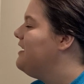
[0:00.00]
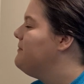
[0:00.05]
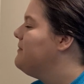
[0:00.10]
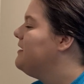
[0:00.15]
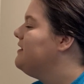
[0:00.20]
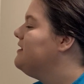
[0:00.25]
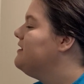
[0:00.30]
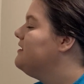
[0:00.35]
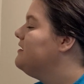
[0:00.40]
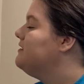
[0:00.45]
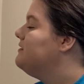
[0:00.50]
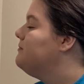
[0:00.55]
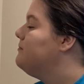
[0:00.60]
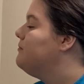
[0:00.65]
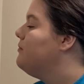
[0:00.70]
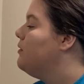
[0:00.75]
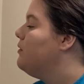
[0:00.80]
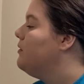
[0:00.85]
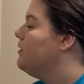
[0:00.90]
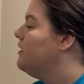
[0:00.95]
on the
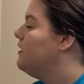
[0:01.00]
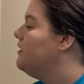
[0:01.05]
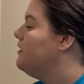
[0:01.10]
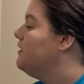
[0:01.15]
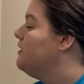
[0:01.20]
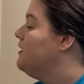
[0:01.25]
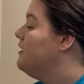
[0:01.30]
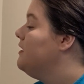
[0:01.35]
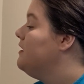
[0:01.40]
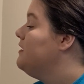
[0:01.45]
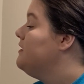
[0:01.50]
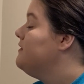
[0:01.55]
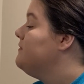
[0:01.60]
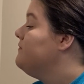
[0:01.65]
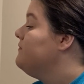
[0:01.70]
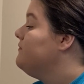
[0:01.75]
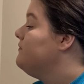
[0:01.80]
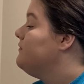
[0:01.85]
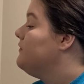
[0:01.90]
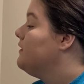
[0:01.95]
board
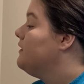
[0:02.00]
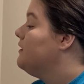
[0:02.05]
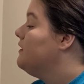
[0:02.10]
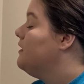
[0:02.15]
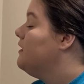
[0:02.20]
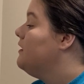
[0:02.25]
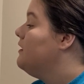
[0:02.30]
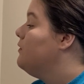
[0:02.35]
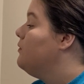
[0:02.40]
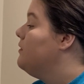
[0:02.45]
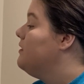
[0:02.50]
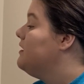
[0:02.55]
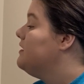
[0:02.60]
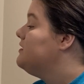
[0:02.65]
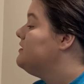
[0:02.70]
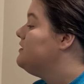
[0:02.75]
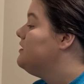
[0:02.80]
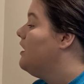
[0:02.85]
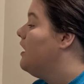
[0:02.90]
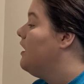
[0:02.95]
with a
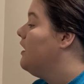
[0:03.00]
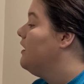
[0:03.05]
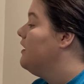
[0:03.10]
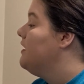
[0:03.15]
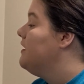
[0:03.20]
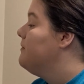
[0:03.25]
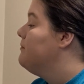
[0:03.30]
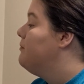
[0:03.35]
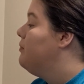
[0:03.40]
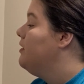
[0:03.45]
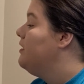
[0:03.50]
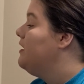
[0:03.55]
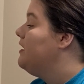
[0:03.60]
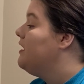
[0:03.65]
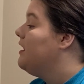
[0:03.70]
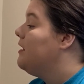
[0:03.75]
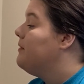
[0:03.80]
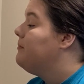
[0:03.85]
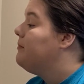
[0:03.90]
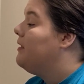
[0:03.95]
star and put it
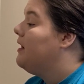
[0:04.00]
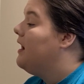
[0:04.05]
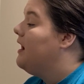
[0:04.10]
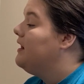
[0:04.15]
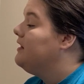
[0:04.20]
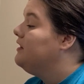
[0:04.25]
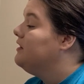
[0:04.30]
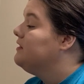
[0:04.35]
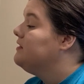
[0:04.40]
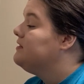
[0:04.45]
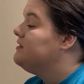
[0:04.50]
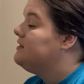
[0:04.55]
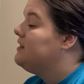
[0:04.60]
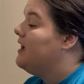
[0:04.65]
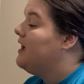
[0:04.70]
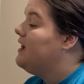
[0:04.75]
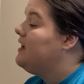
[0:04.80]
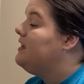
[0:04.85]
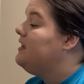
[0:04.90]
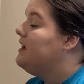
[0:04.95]
up on your
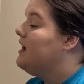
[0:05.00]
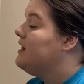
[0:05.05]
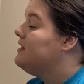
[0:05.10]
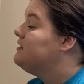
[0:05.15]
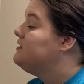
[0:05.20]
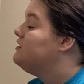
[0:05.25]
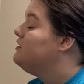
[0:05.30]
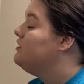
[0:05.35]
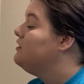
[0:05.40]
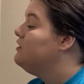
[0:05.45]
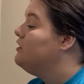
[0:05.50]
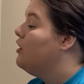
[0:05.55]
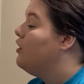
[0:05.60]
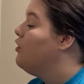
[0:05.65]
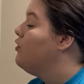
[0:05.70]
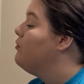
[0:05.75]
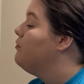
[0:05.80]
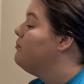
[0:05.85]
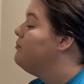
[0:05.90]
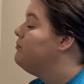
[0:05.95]
Say Yes to
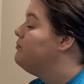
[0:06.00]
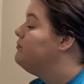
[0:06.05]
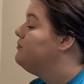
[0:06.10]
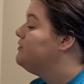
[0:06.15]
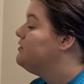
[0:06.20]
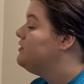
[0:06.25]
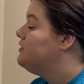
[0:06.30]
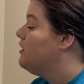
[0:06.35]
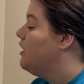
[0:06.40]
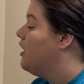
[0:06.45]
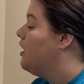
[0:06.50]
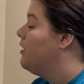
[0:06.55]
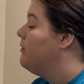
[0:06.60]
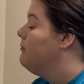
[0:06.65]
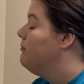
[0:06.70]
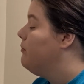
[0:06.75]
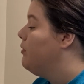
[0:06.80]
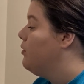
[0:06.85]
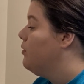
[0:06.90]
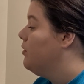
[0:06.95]
No star
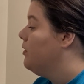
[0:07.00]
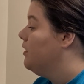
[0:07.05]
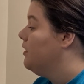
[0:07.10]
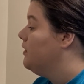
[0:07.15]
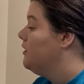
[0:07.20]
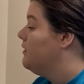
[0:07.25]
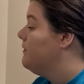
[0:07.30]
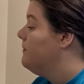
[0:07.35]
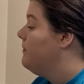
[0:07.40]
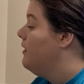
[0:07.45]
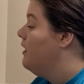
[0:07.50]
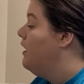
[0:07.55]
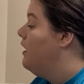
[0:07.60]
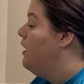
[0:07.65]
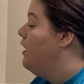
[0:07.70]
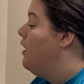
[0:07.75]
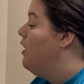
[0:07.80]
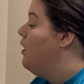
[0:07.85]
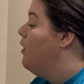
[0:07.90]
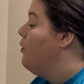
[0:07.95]
board.
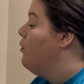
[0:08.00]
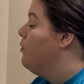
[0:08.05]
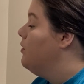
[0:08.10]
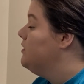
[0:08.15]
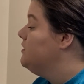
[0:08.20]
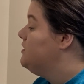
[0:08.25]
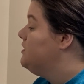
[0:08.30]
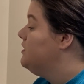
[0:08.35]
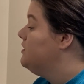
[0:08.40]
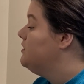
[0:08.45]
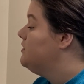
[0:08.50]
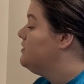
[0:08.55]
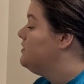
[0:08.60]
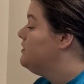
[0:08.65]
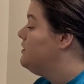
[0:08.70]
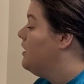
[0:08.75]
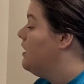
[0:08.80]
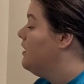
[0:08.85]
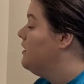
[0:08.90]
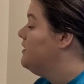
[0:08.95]
Once your
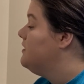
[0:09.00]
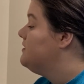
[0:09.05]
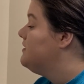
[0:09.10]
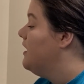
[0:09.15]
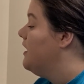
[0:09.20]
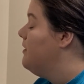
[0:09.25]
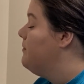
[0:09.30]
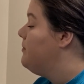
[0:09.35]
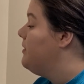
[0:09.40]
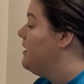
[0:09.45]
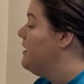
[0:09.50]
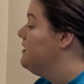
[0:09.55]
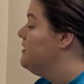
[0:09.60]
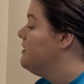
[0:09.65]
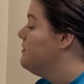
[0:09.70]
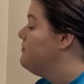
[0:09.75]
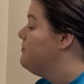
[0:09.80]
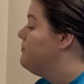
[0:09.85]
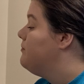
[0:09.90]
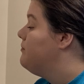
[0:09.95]
star is up on the